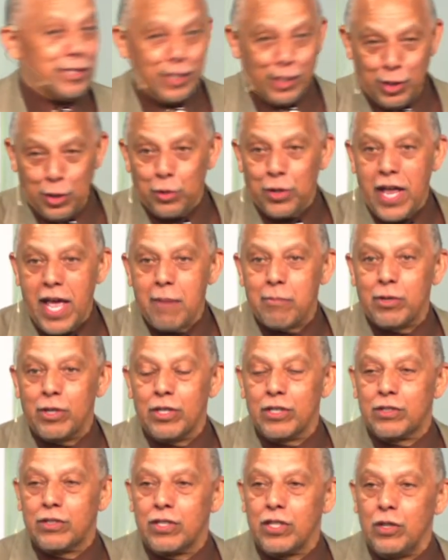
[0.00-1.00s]
to your
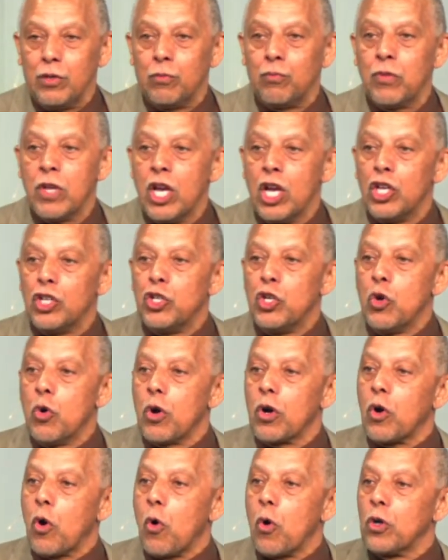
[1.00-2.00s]
neighborhood soon. You
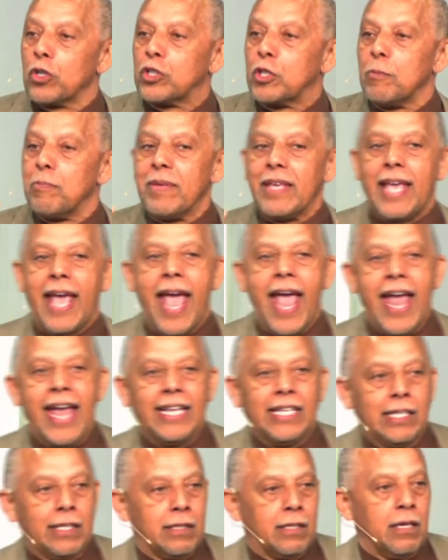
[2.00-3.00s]
are going to be
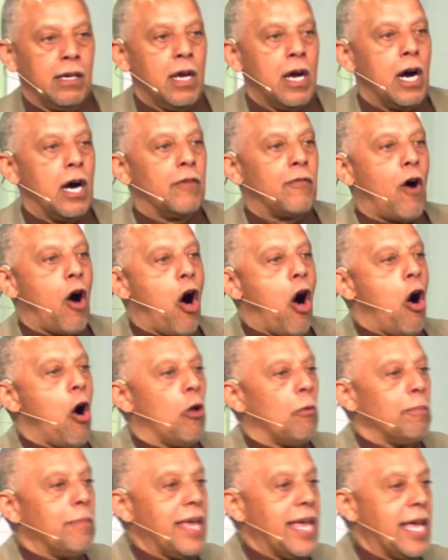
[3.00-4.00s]
hated of
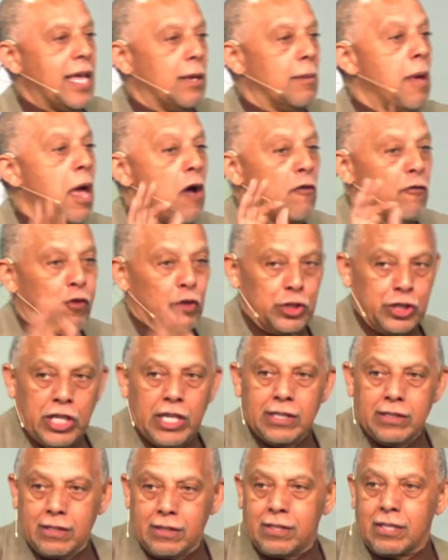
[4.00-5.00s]
all men for
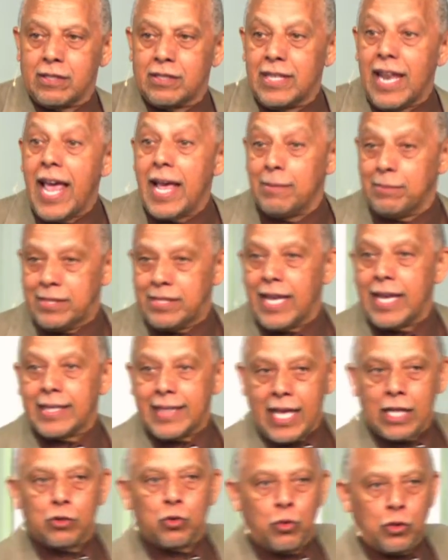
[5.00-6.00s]
Jesus' name's sake.
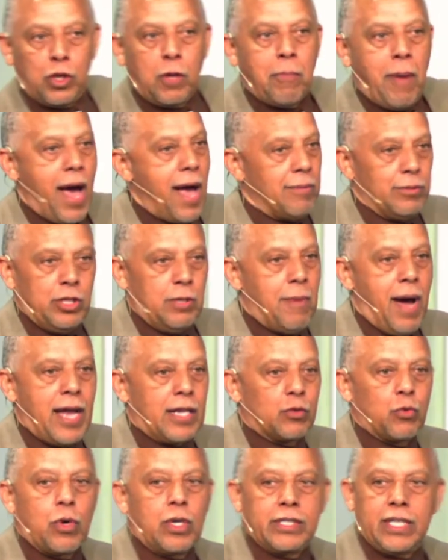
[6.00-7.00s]
That's what the Bible, you might
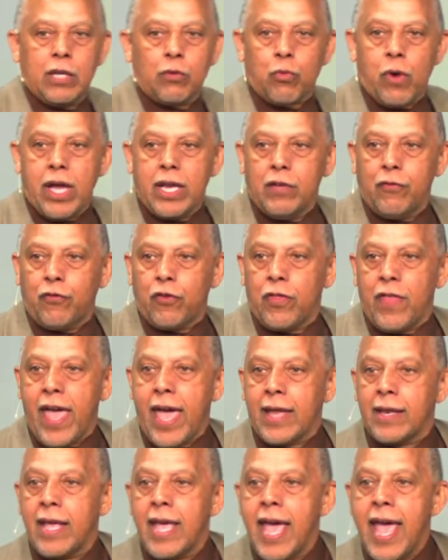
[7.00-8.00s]
as well get ready for
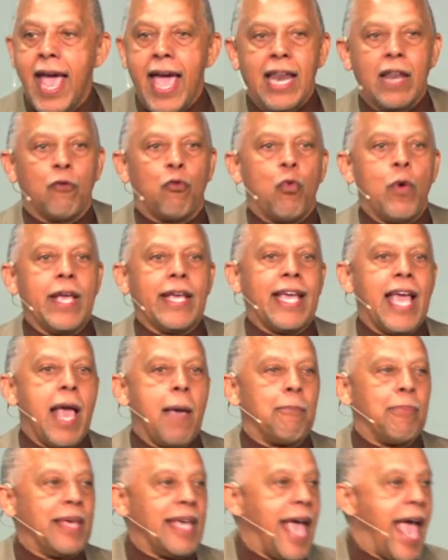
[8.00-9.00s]
that. And if we
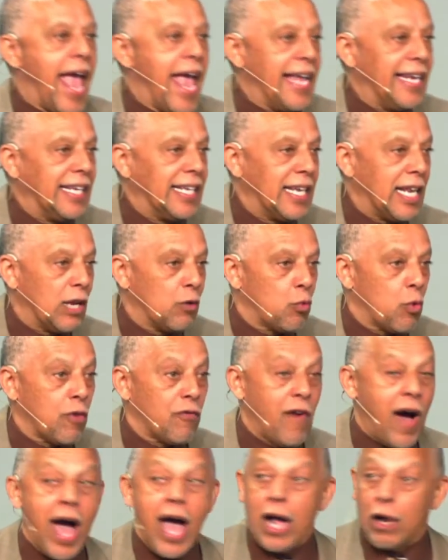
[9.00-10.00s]
can't be hated and
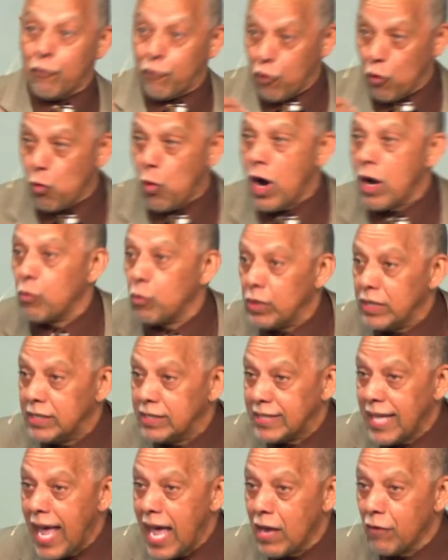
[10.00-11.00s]
reviled for what we
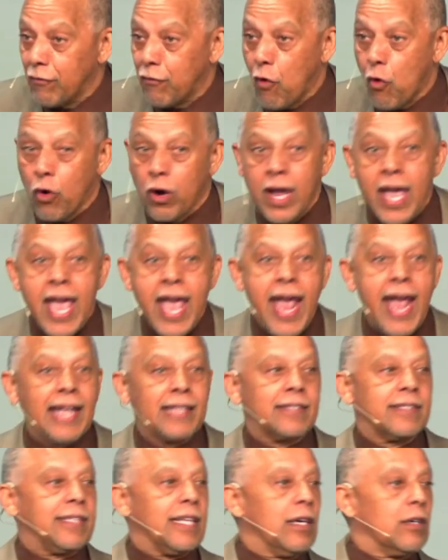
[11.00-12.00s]
stand for and
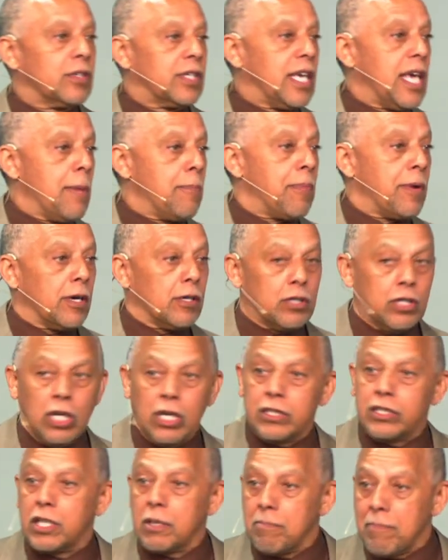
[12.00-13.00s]
still keep a
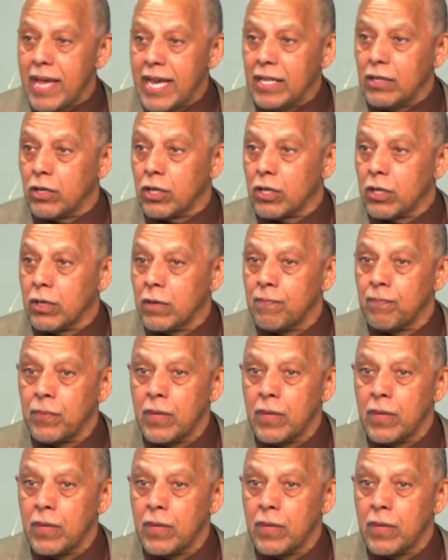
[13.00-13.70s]
good demeanor,